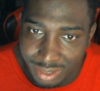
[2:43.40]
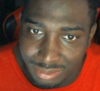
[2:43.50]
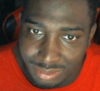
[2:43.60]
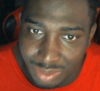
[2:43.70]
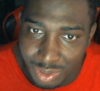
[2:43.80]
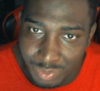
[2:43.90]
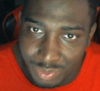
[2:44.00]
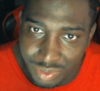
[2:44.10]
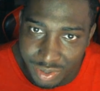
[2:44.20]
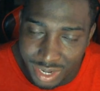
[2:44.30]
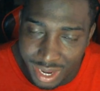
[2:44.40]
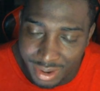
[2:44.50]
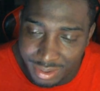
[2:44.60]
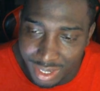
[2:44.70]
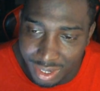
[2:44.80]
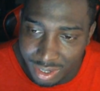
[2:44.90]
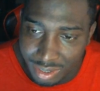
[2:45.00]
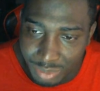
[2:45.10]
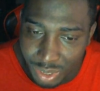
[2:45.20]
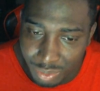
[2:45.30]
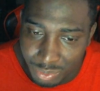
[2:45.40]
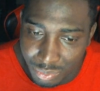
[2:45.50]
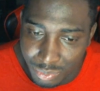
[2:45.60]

Hopefully they're not. Uh, you know, we'll